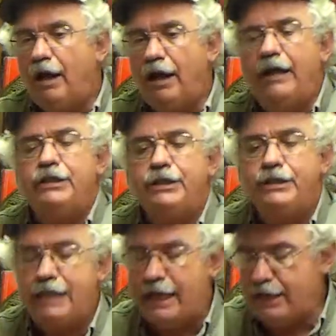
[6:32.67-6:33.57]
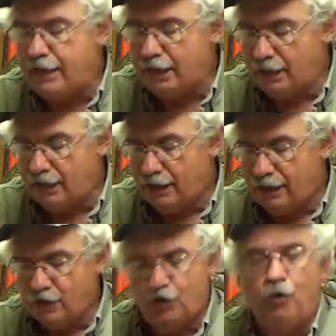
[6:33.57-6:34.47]
and stay
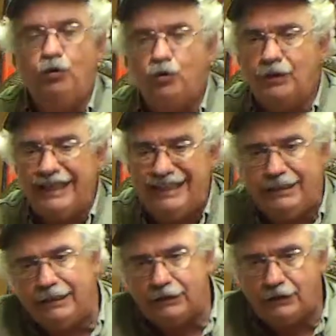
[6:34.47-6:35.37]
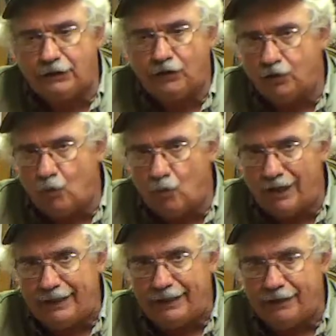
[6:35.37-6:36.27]
socially distanced
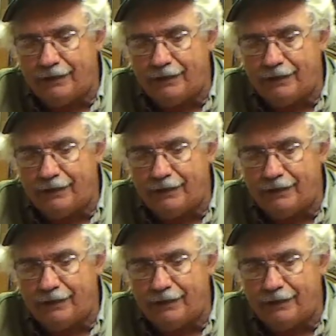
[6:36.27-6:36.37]
away